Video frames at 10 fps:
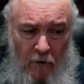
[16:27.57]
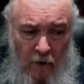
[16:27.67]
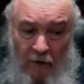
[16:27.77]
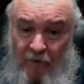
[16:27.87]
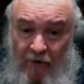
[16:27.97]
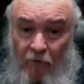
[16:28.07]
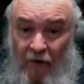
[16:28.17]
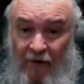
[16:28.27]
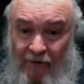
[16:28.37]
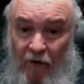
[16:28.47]
I'm there
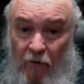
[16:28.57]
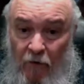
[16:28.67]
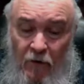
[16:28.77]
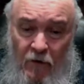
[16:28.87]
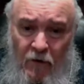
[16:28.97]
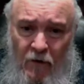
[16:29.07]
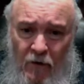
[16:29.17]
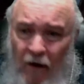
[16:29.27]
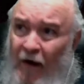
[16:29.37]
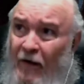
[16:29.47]
right now.
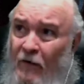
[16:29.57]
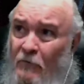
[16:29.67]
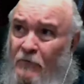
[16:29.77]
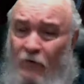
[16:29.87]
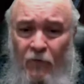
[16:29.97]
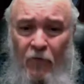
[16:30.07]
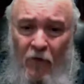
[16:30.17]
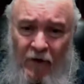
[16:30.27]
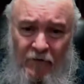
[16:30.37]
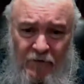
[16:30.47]
I am so
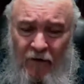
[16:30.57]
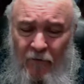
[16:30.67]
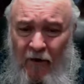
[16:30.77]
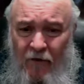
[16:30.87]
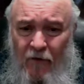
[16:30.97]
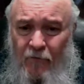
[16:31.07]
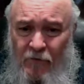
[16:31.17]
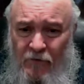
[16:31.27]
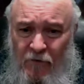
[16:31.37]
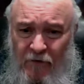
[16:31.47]
far outside of my
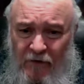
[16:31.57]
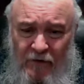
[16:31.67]
comfort zone, it's